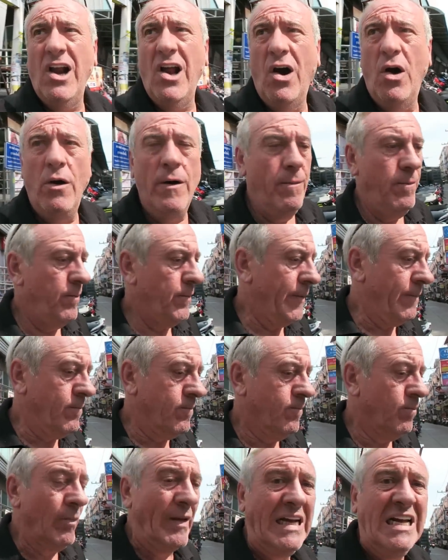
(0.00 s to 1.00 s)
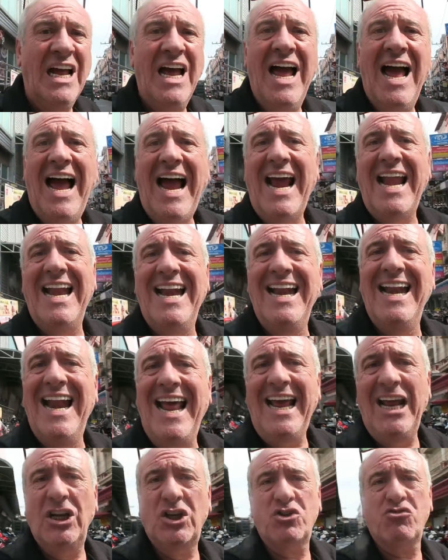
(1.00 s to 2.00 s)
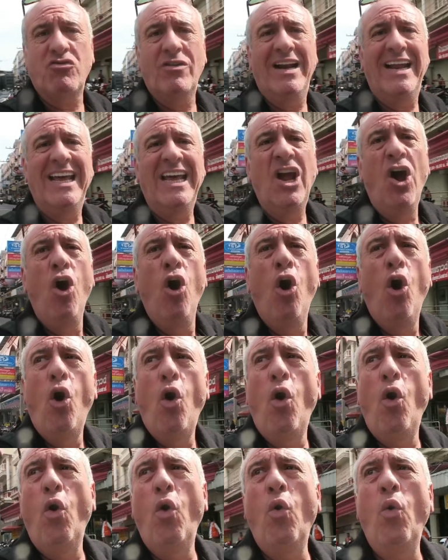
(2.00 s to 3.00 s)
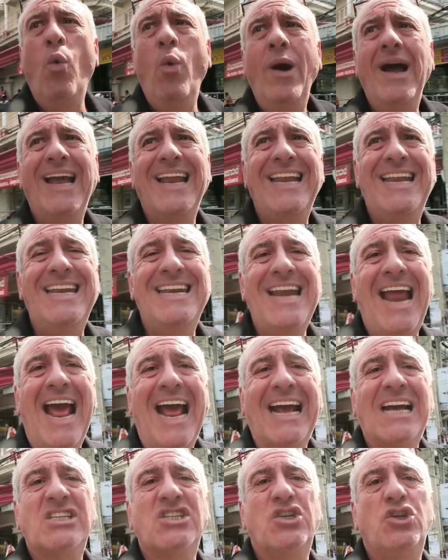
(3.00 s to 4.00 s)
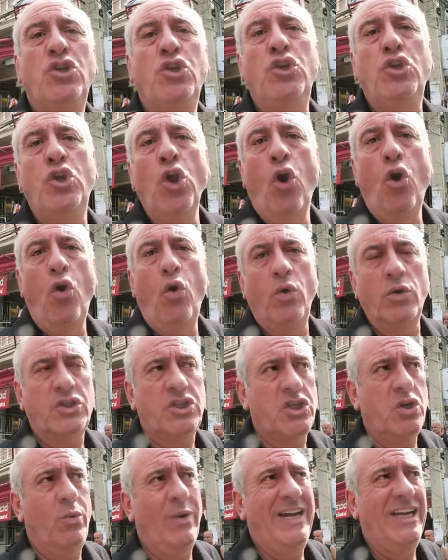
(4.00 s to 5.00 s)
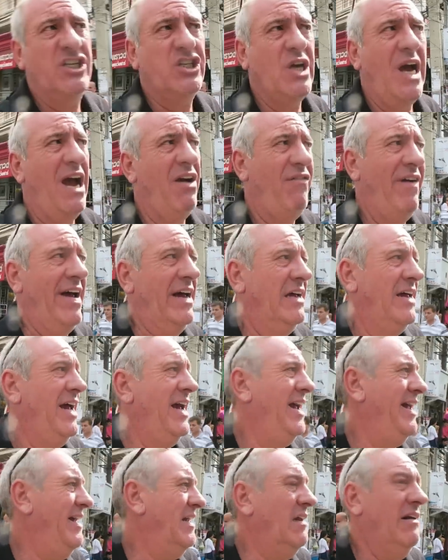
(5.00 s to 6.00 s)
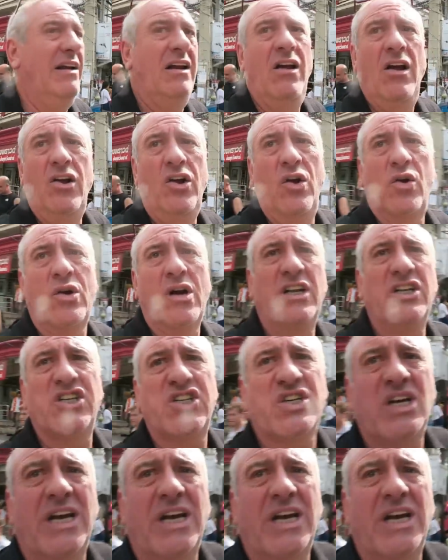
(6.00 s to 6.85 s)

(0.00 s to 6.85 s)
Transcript: along, and literally all next door to each other. You can